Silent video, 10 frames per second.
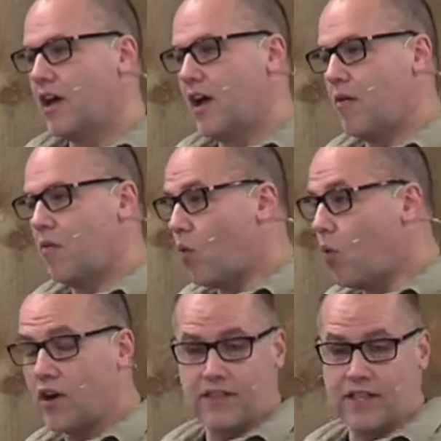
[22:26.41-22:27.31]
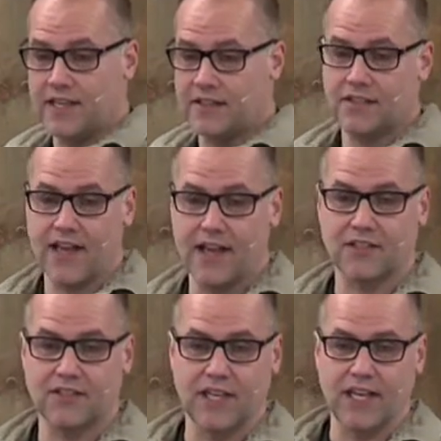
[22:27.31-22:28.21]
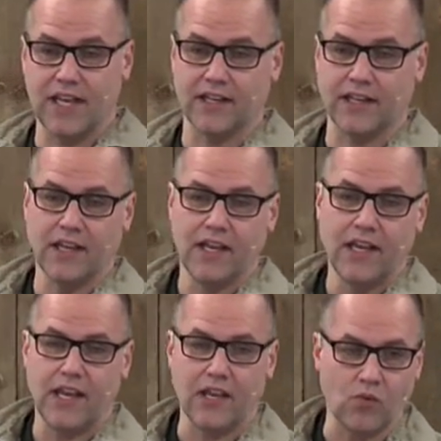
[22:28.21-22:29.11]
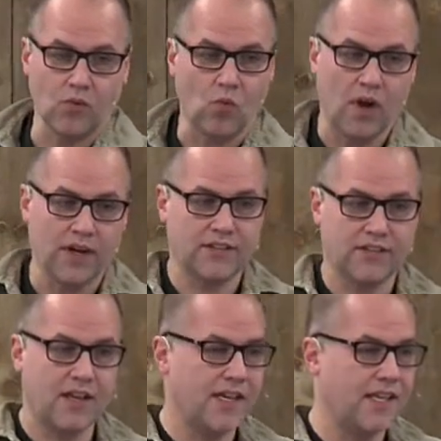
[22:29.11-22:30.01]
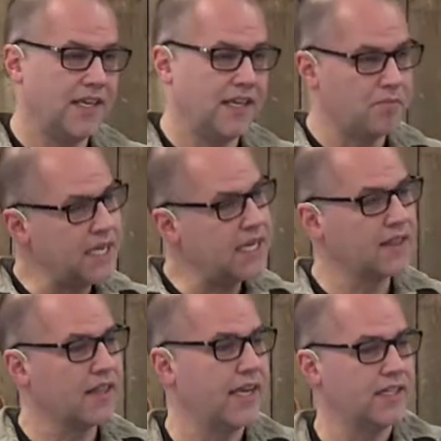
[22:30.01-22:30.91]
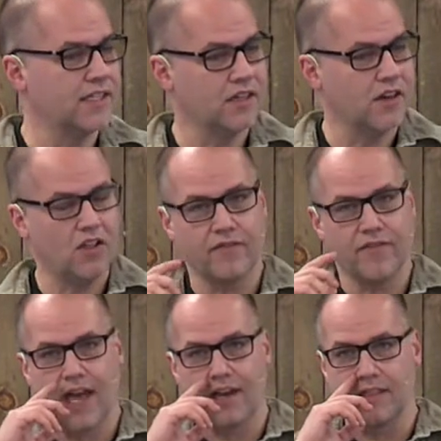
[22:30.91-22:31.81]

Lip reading: One are the intellects and want to study and be enlightened and all of that.